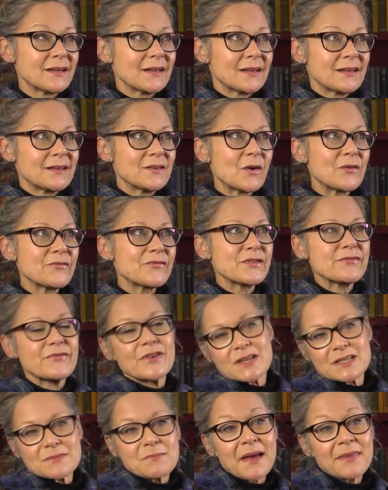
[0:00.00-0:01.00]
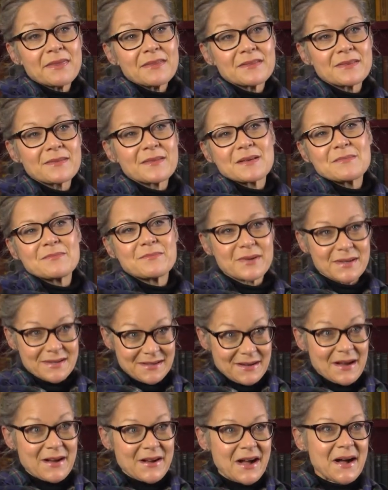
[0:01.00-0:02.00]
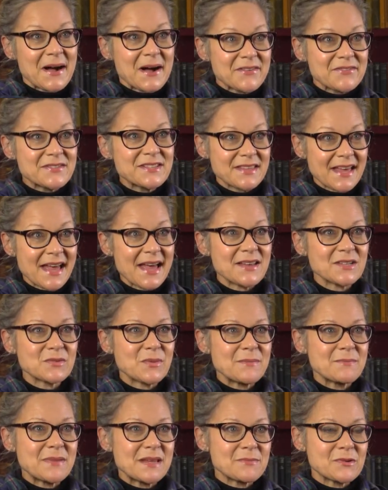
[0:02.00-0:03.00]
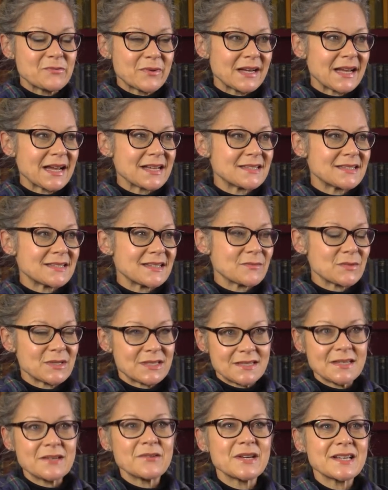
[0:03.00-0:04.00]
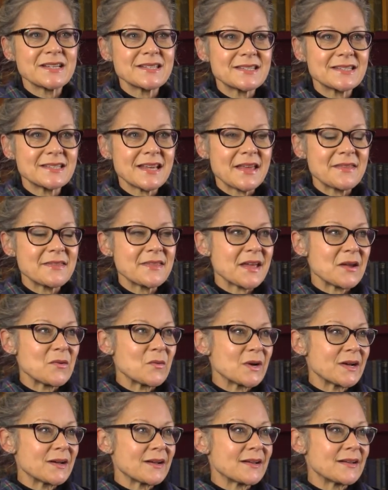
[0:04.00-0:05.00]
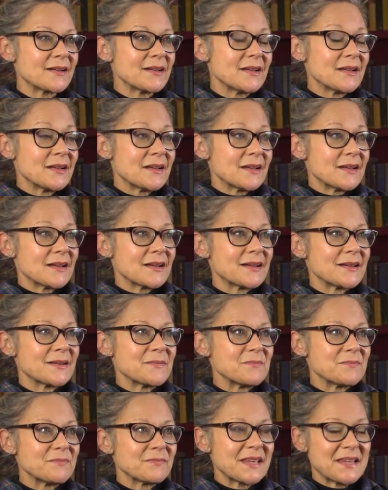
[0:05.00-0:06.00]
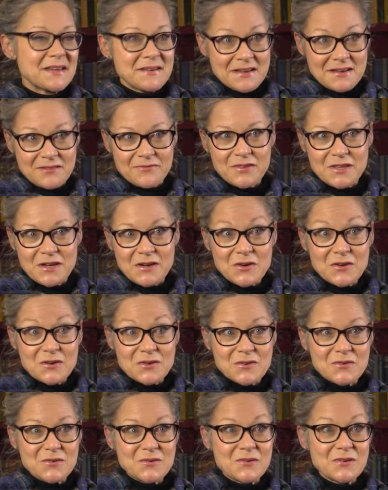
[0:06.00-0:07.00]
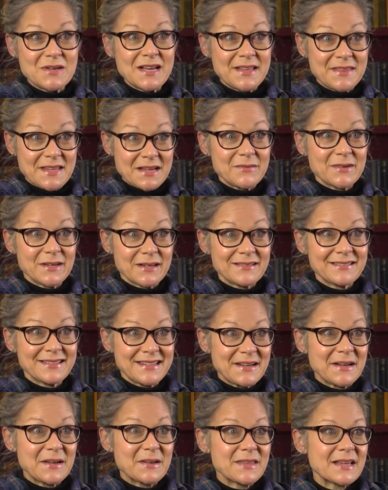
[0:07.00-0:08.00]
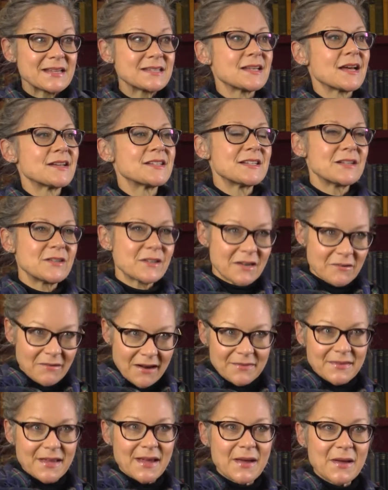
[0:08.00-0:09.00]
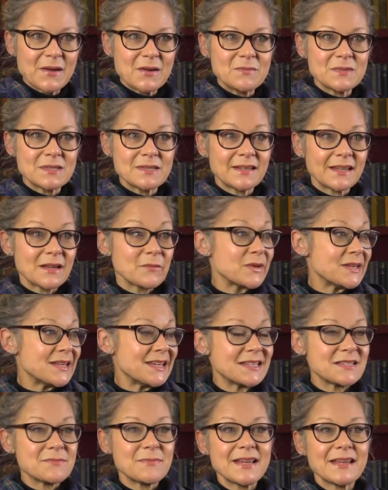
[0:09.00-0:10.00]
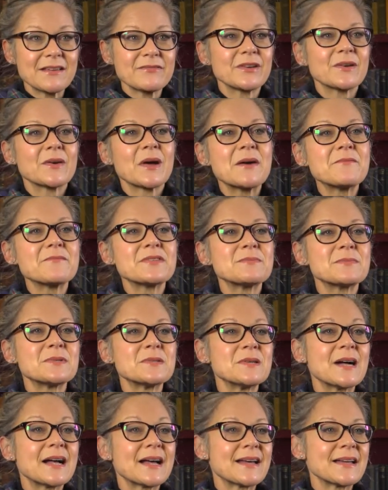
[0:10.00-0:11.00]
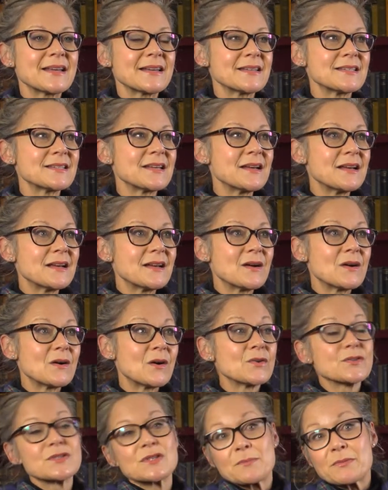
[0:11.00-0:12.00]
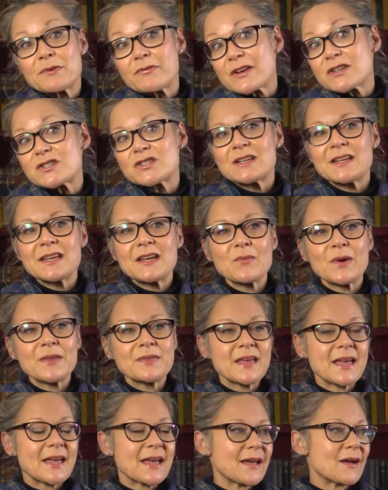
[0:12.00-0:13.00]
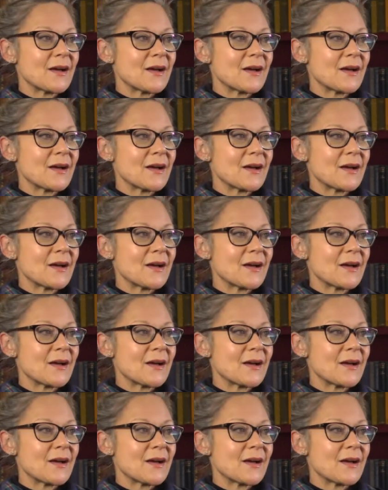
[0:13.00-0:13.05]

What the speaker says: not for the first month, but after that, when people realised it was serious and they were in it for the long haul, and they started looking around their homes and thinking we need to make it feel comfortable, and also professionally when they're